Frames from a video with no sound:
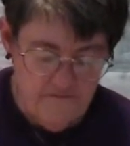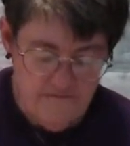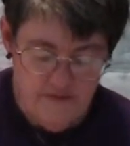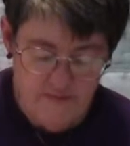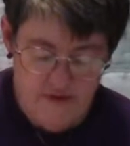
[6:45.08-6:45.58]

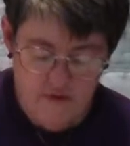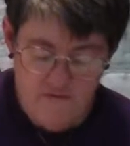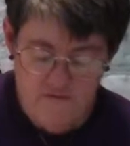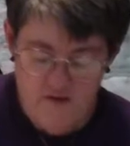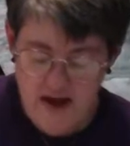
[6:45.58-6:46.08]
flip it
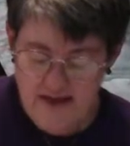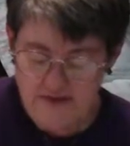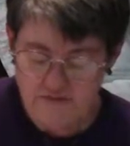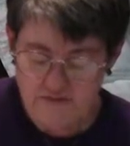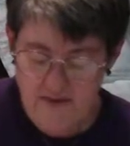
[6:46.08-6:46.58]
over
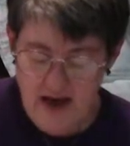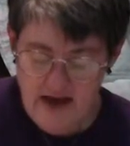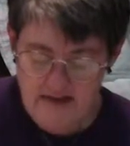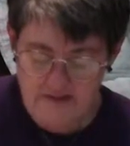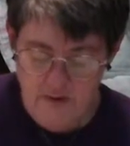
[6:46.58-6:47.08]
and do the
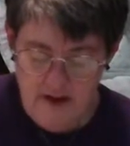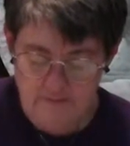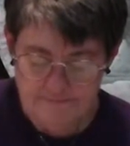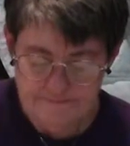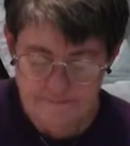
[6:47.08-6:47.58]
back as well.
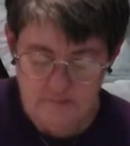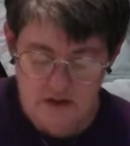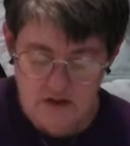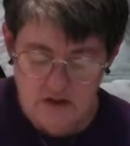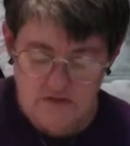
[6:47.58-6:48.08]

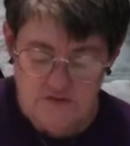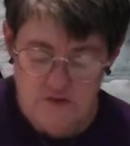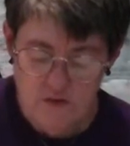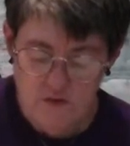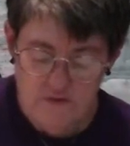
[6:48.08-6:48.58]

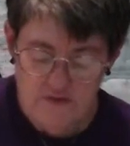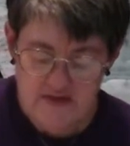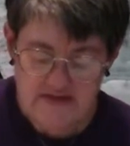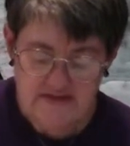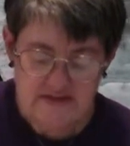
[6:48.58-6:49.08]
So
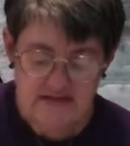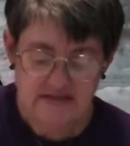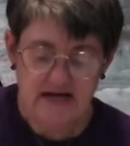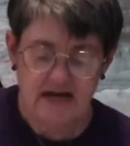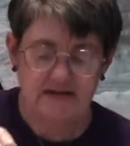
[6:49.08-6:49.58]
this
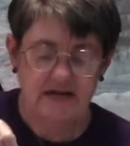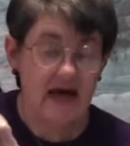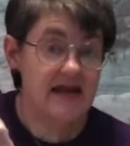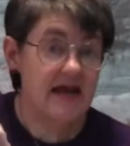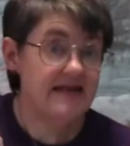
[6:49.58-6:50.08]
is done.
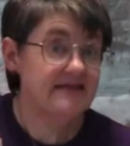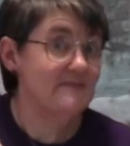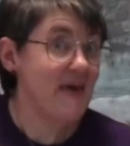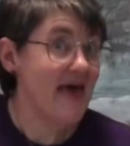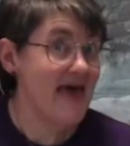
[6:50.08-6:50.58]
A
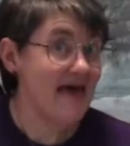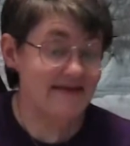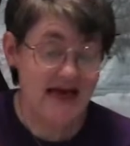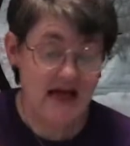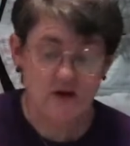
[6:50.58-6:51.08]
nice
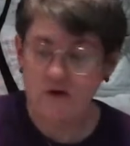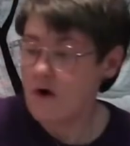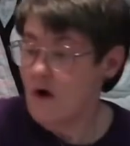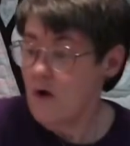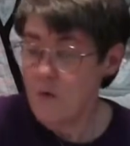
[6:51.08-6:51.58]
pale
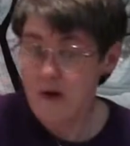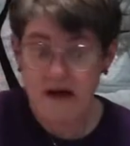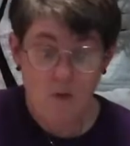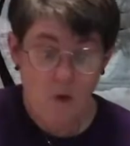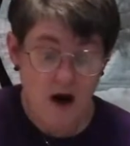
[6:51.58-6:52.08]
yellow, what
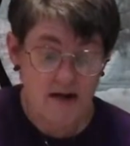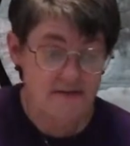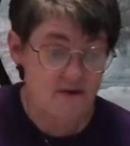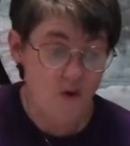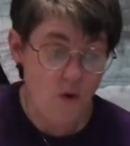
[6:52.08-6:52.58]
I
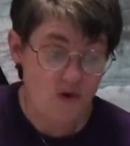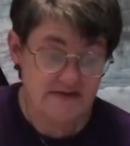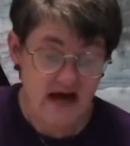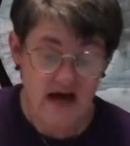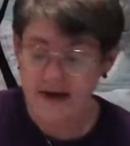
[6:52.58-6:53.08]
wanted the whole
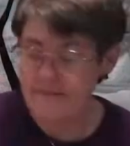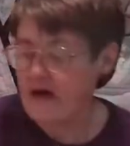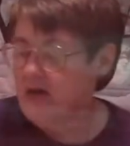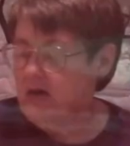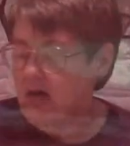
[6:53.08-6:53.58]
time.